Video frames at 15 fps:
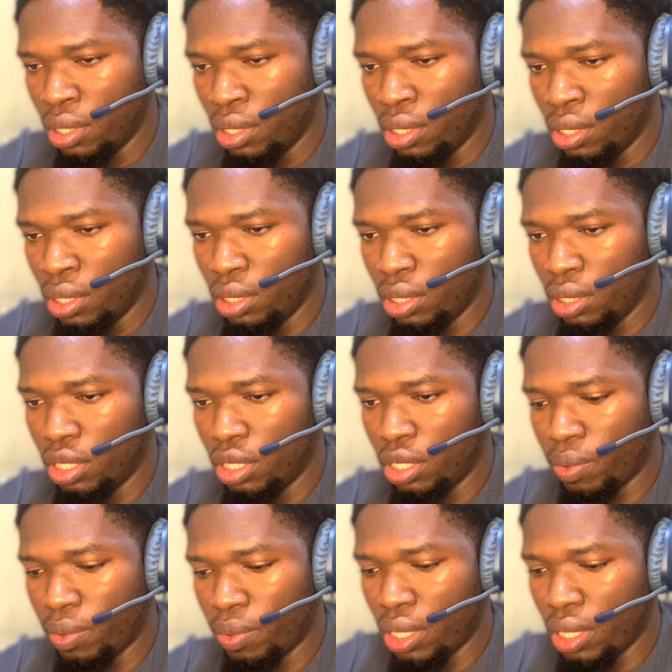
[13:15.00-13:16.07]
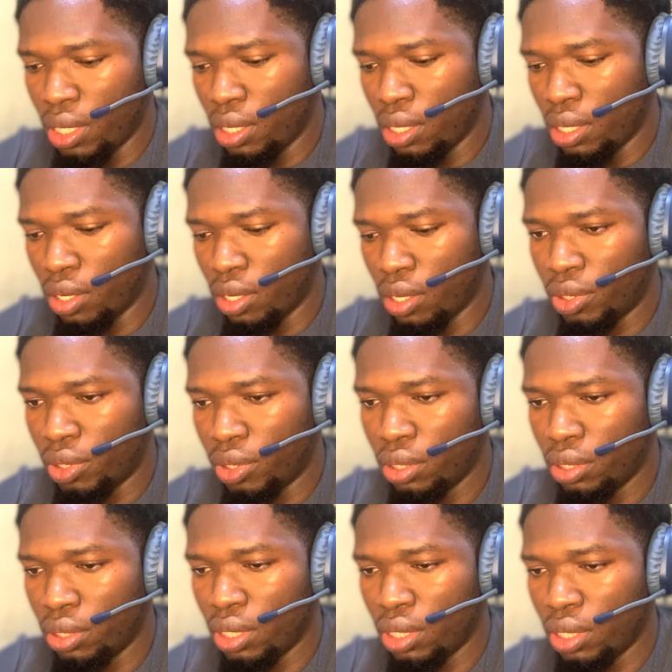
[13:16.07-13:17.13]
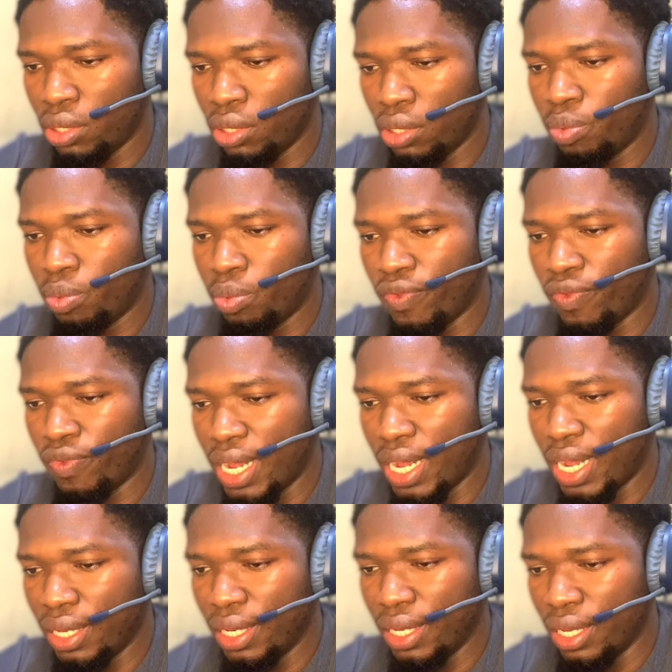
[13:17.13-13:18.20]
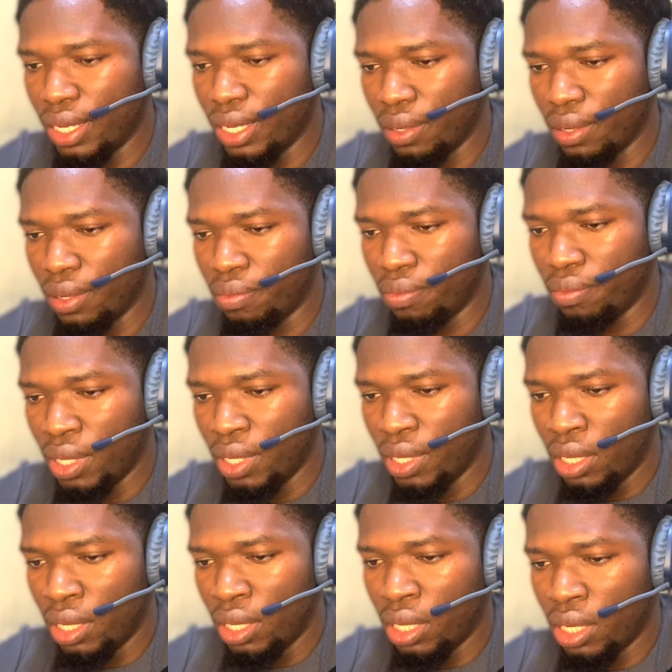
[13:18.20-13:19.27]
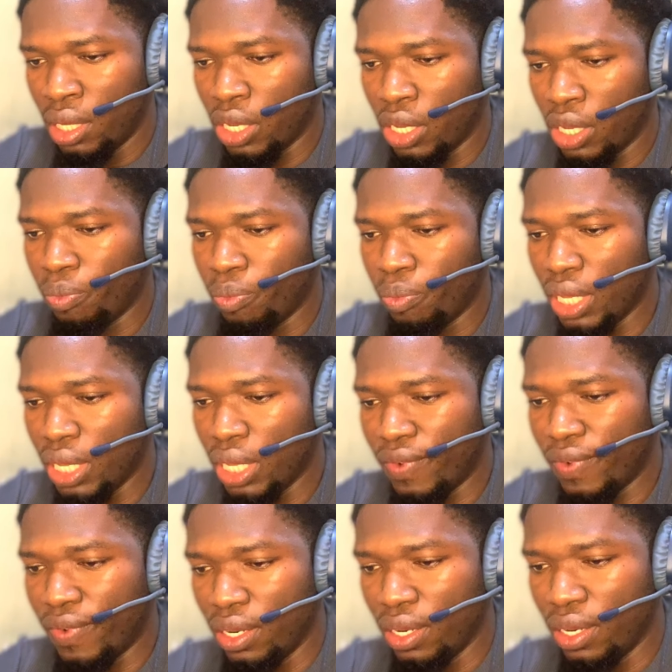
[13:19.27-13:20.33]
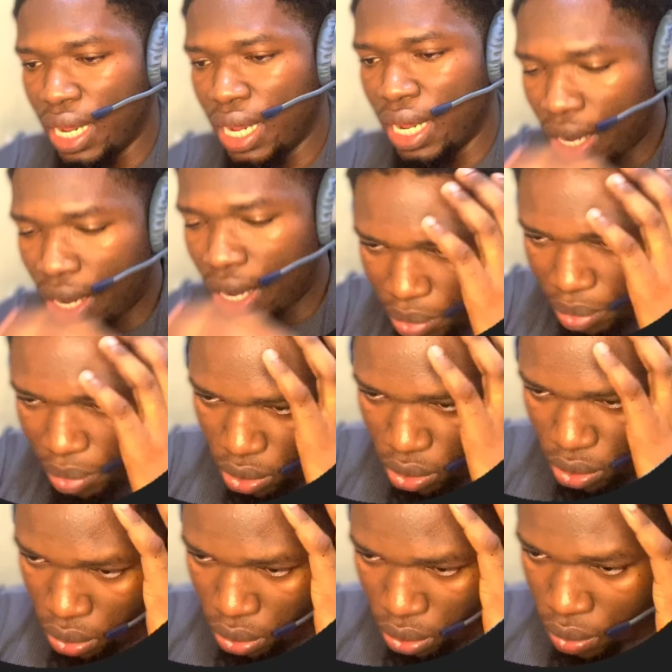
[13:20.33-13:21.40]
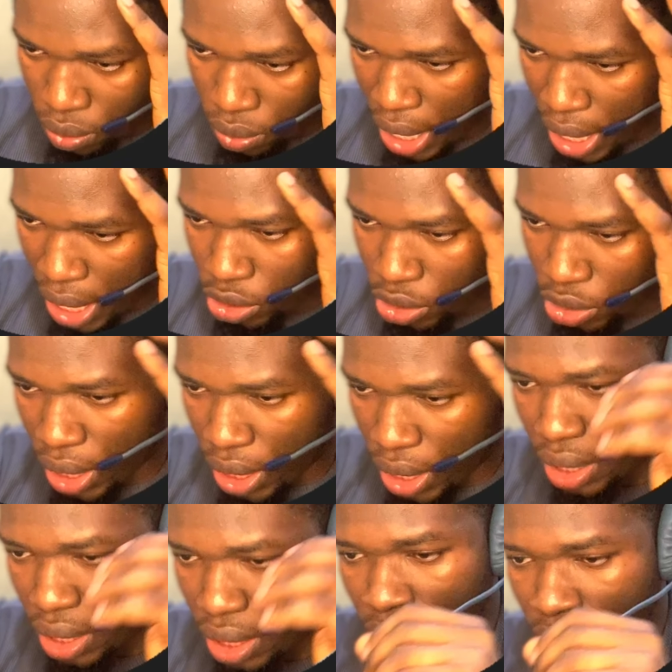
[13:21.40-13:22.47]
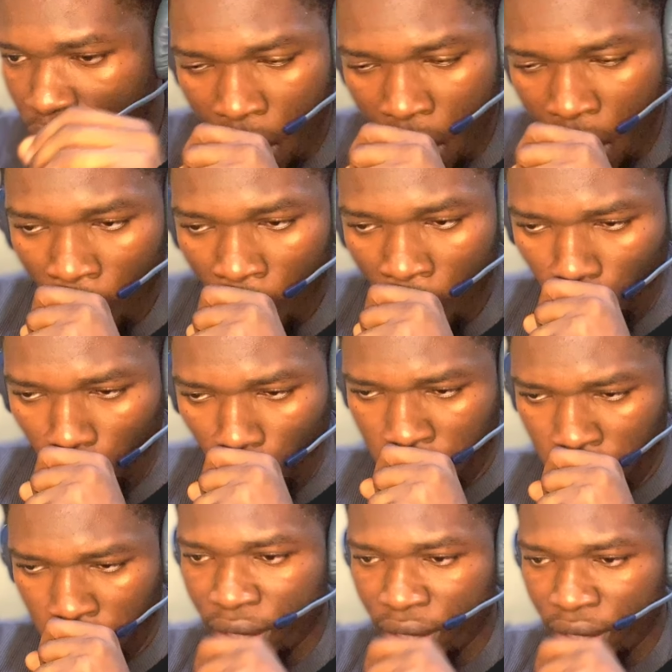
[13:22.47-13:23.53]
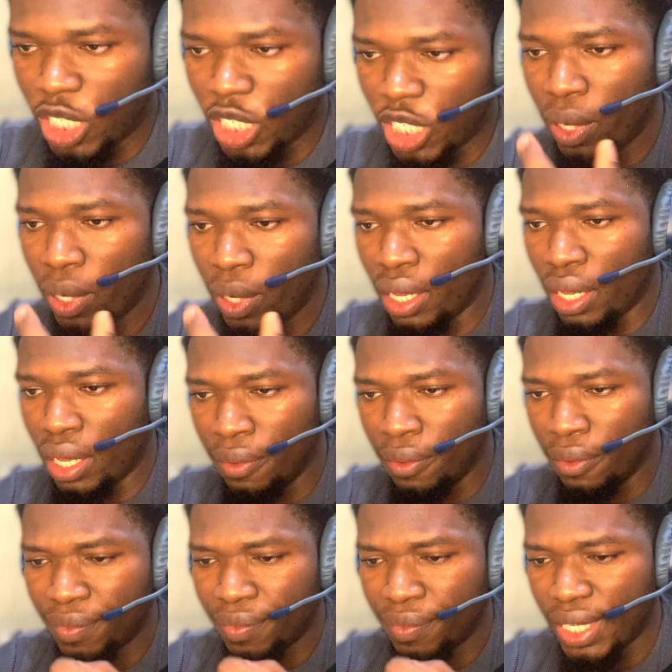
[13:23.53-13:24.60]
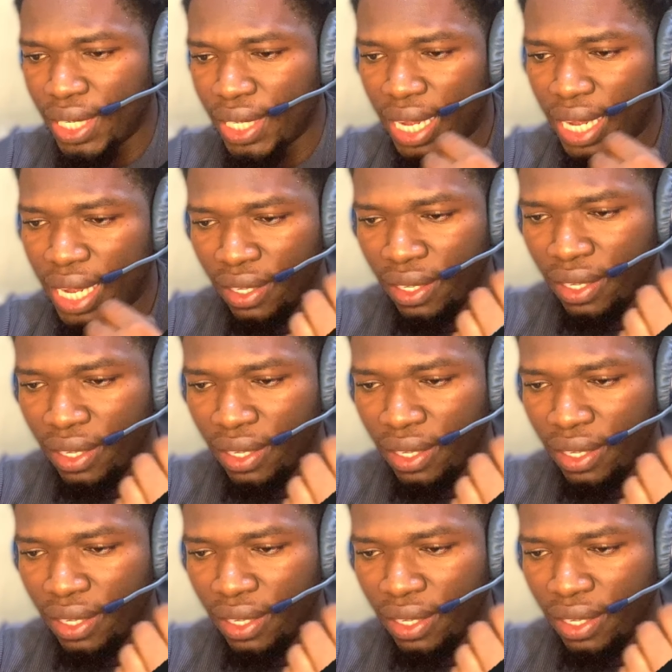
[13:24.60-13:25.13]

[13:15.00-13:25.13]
display option to provide a computed value that allowed me to actually display the active.